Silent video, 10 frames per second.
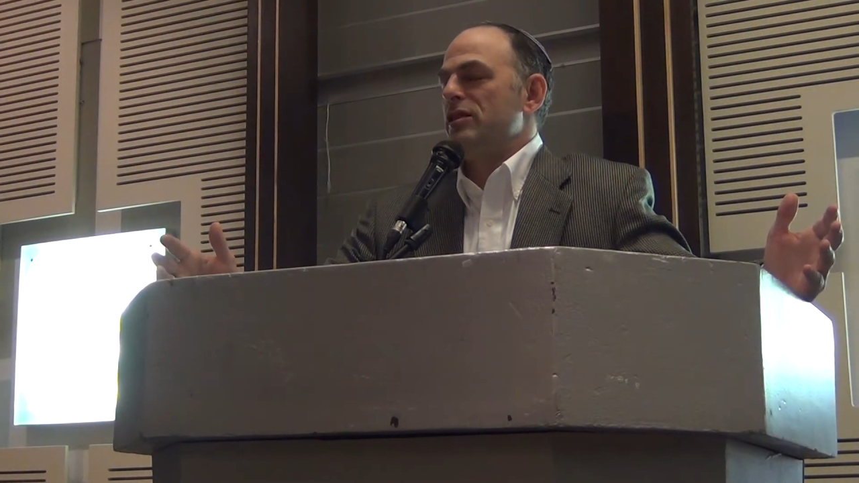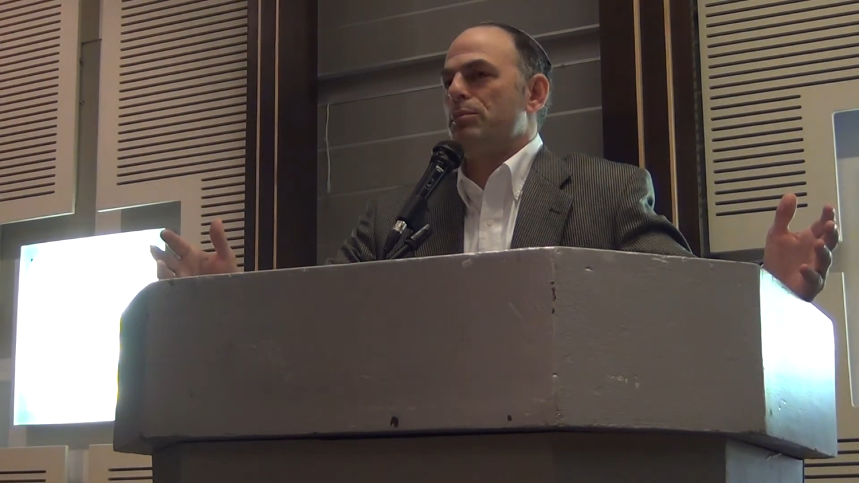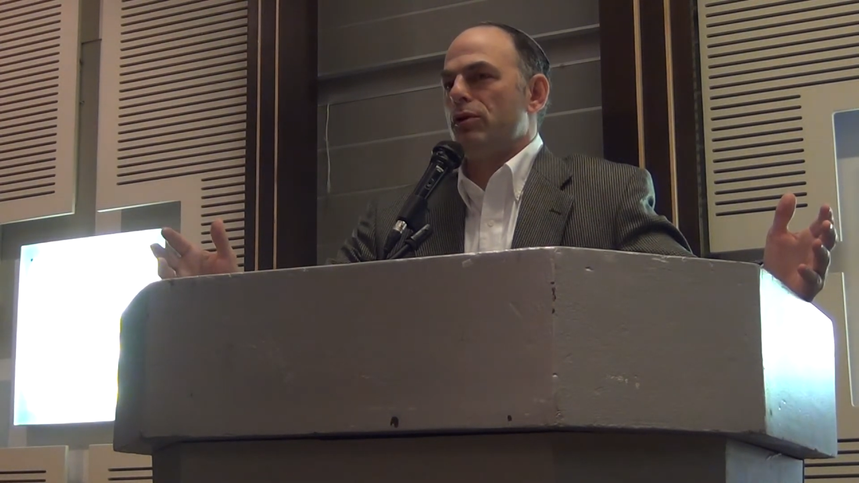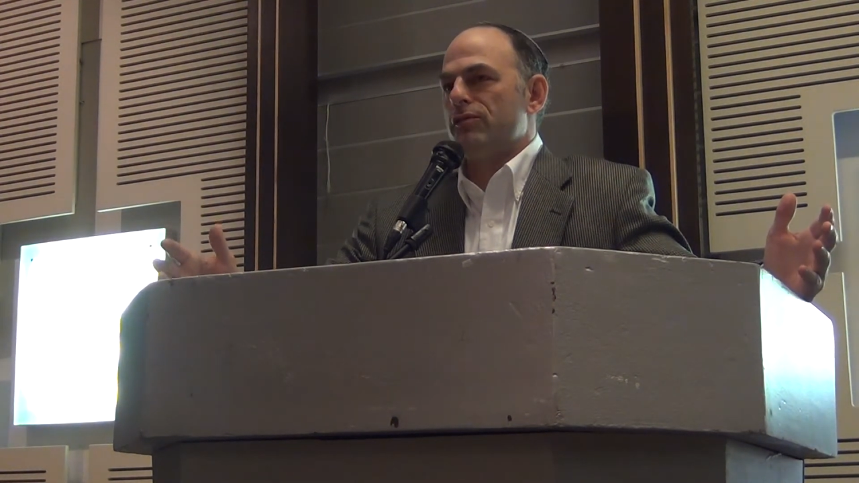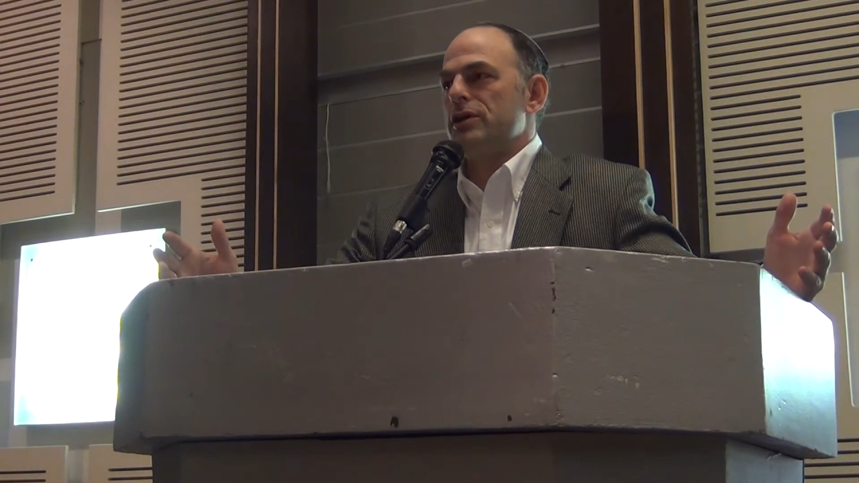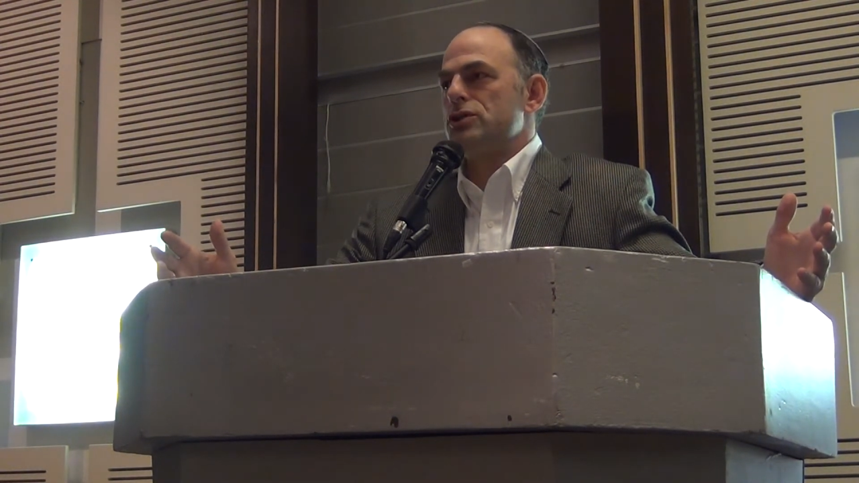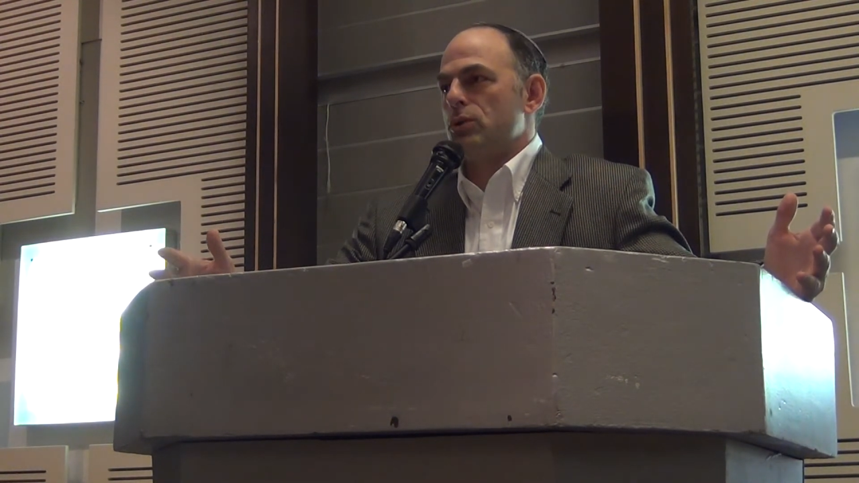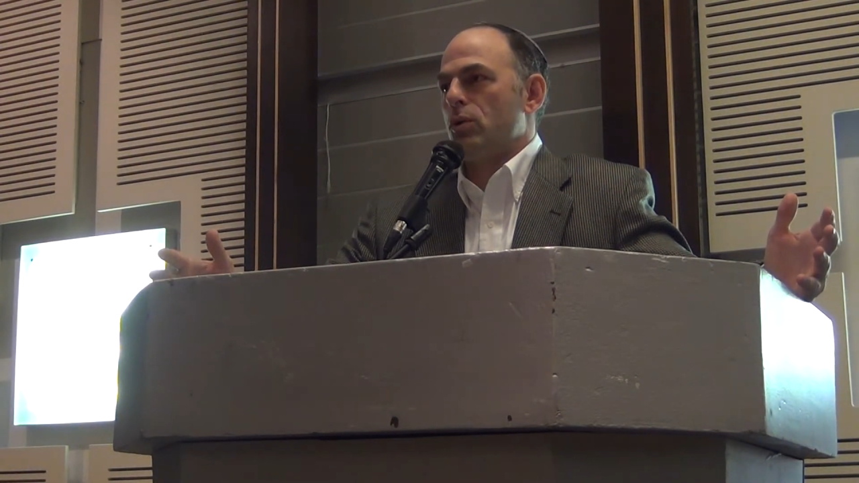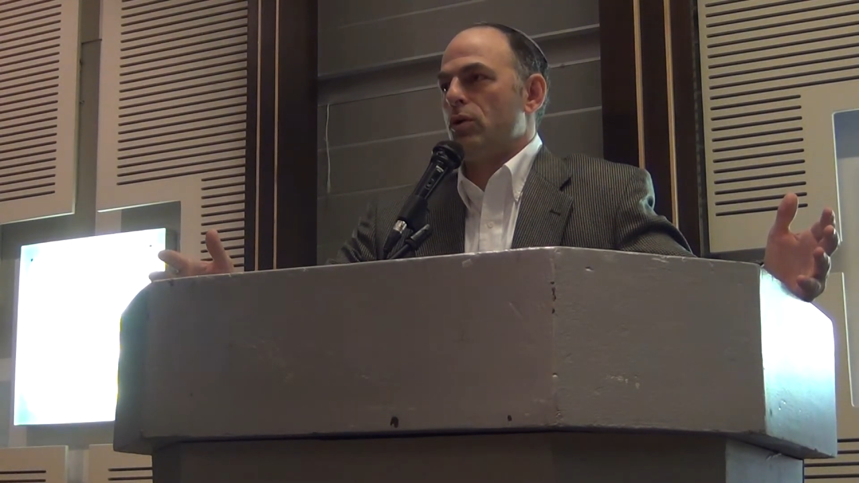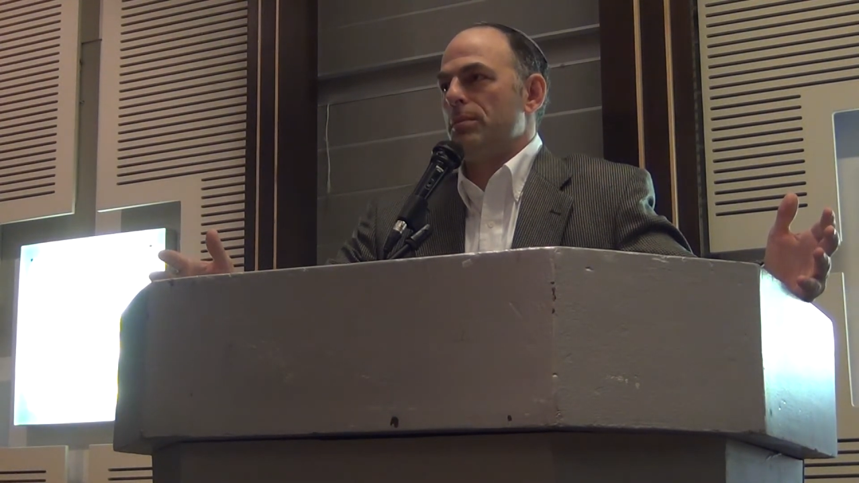the perfect
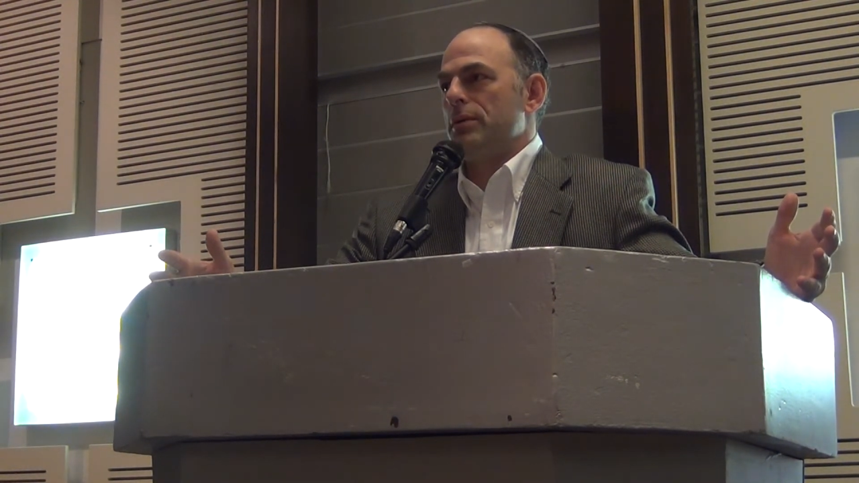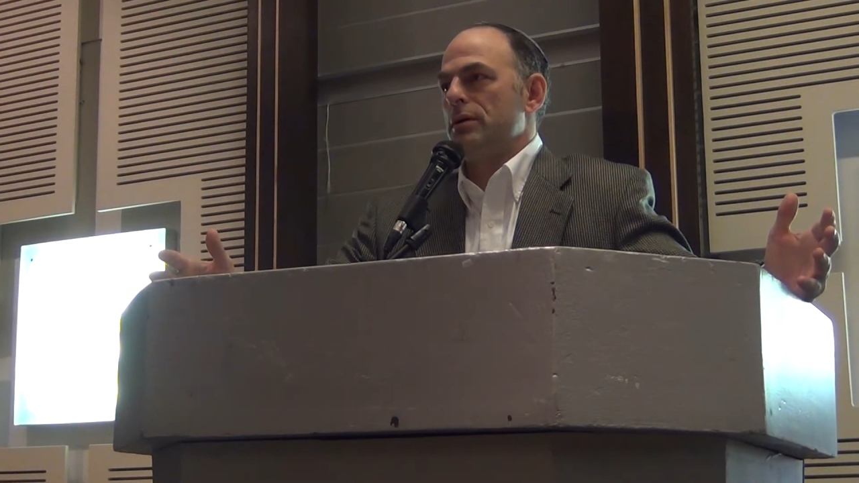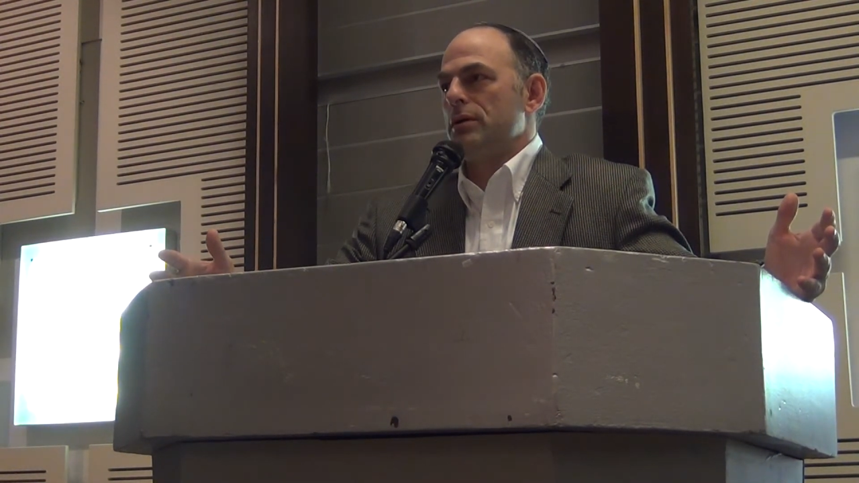storm